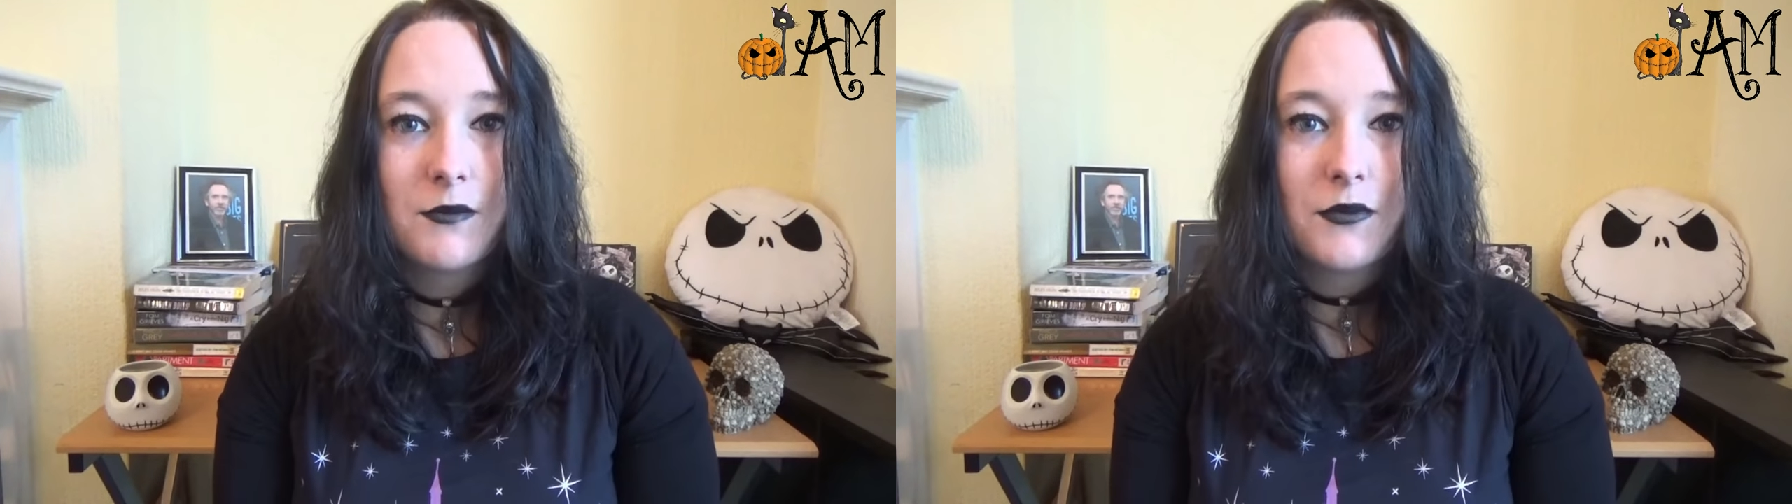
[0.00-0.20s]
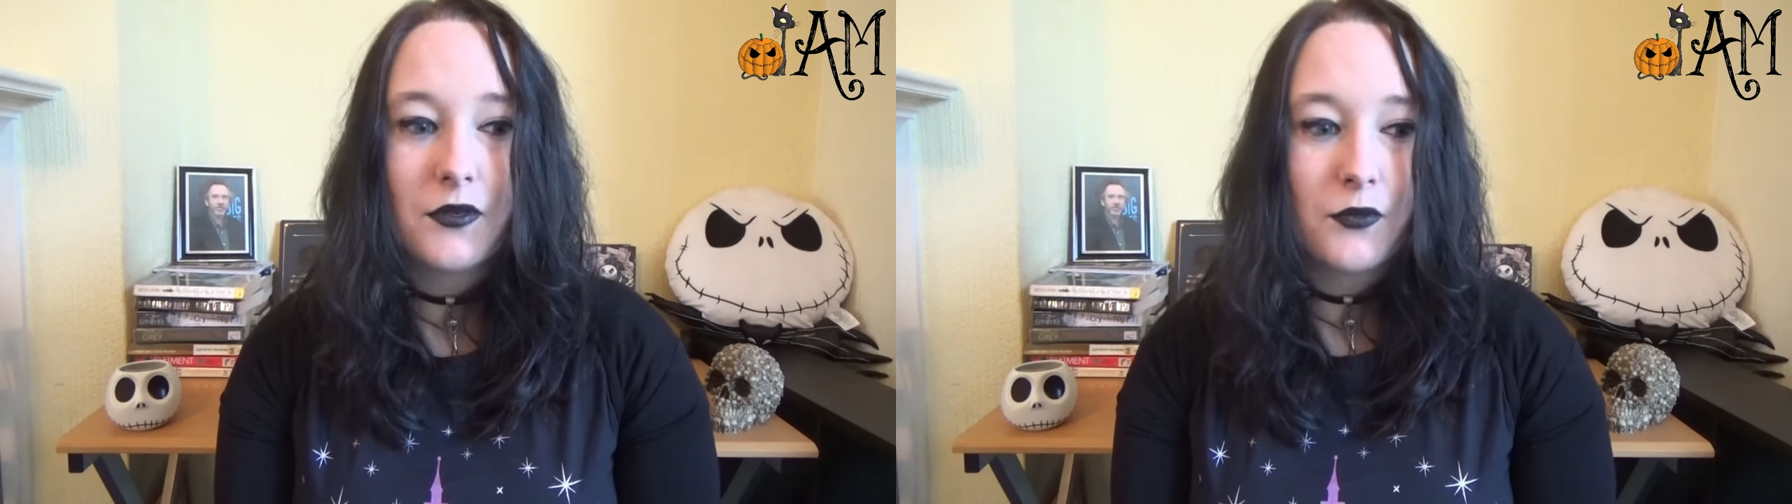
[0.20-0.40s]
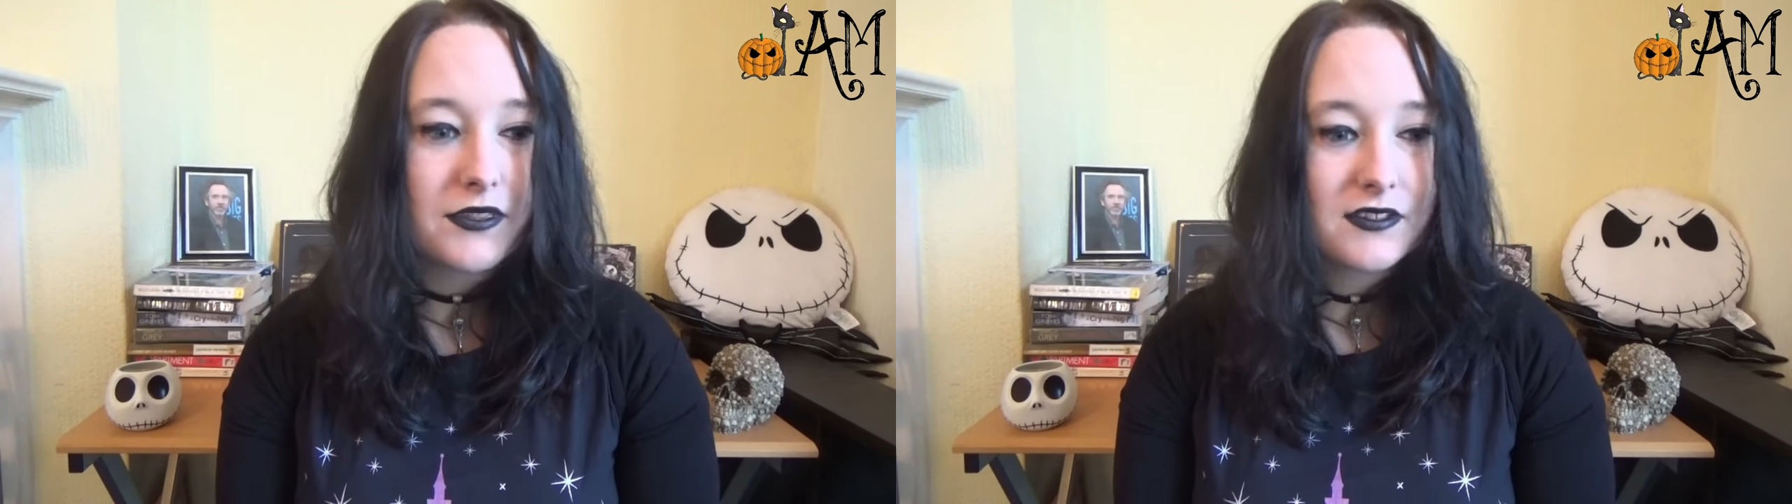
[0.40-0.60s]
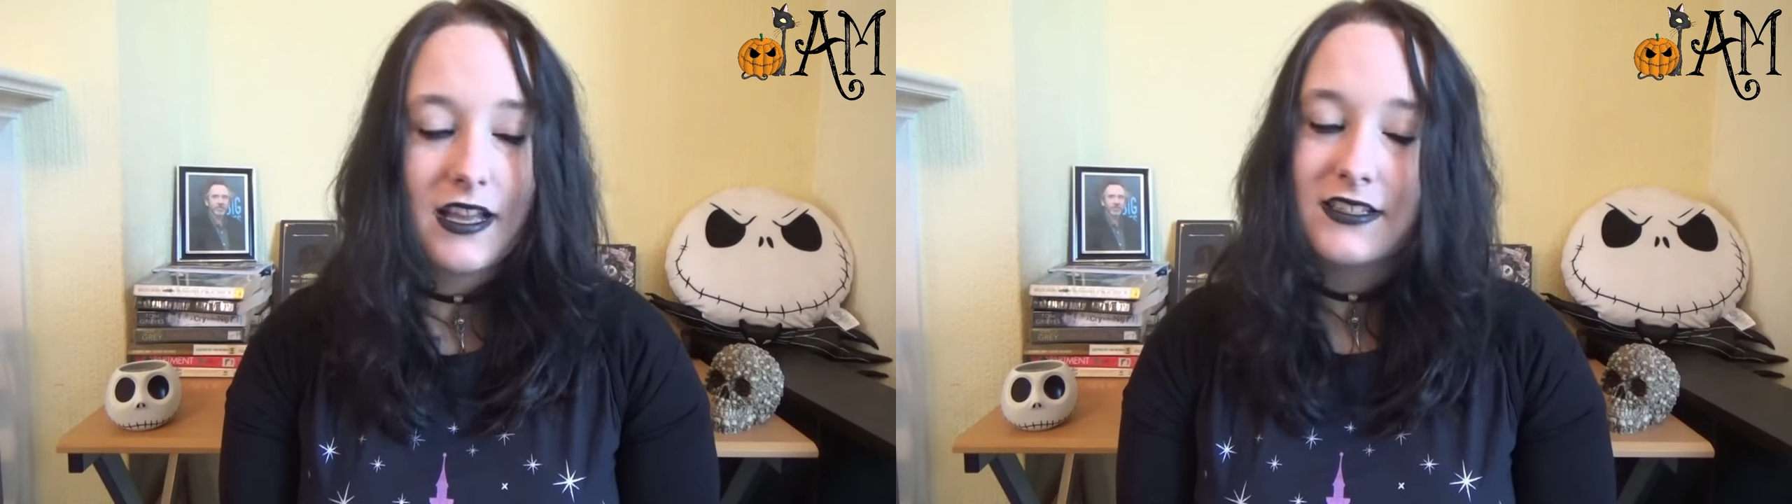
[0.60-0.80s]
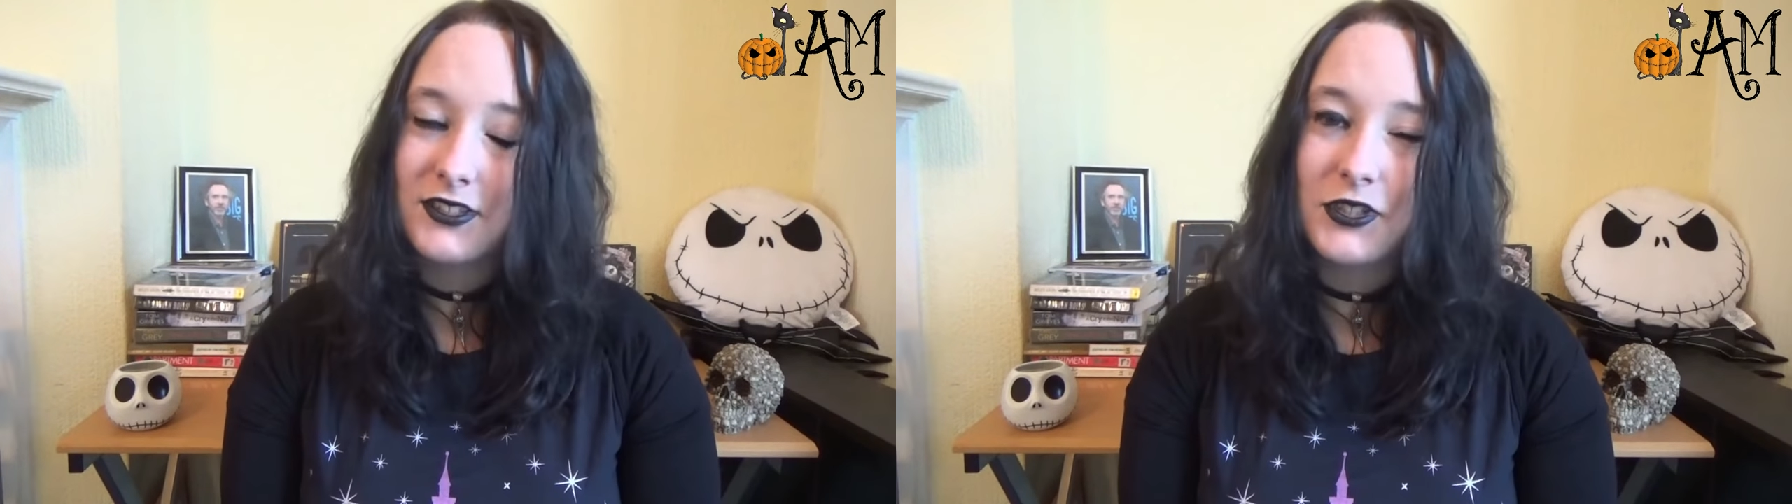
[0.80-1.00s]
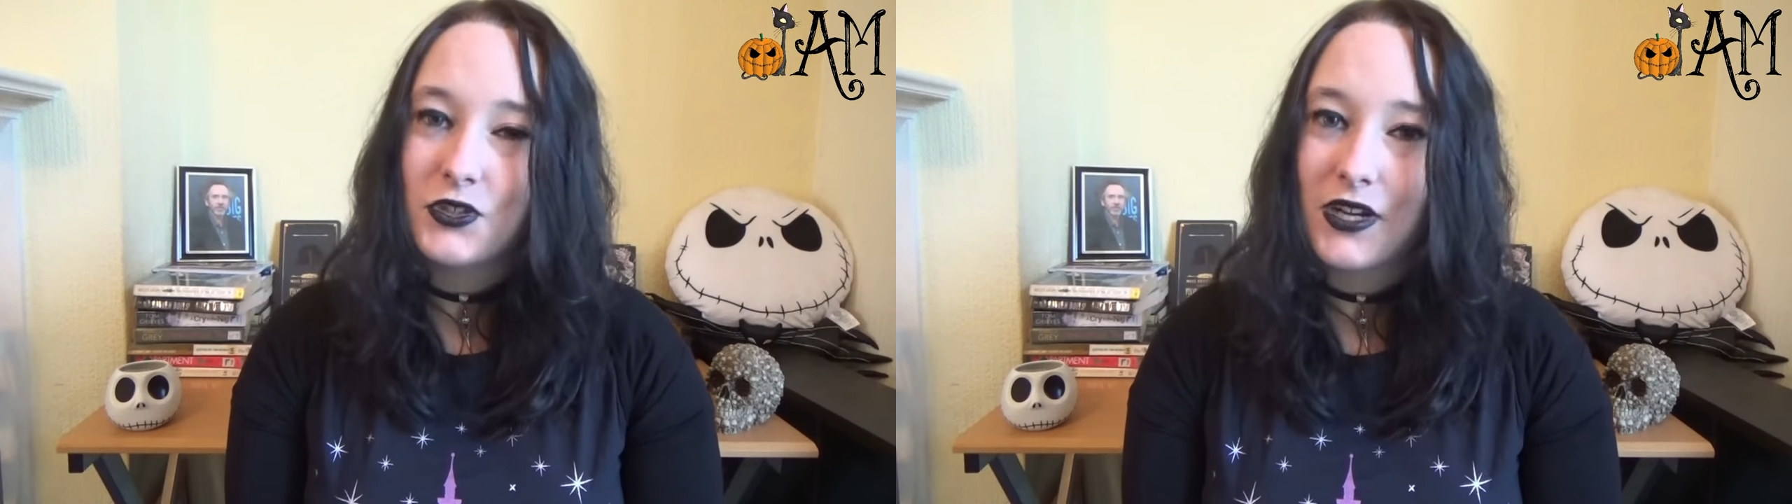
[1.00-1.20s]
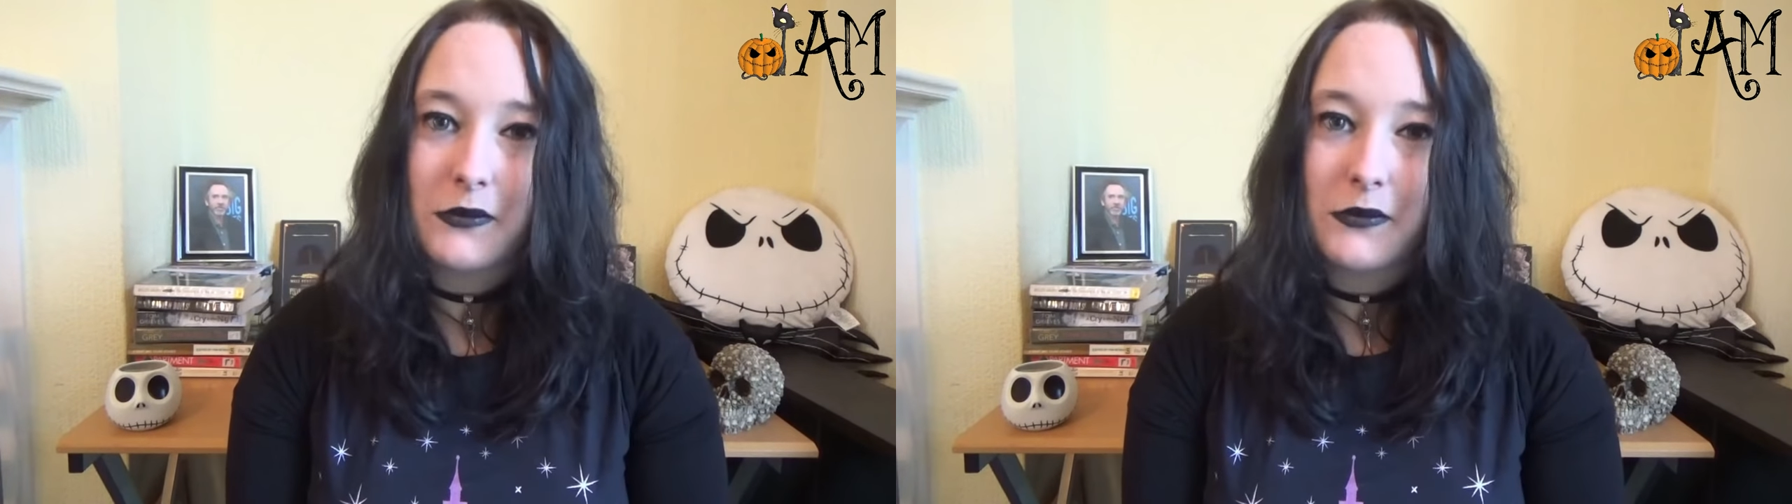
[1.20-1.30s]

but with Classic Who,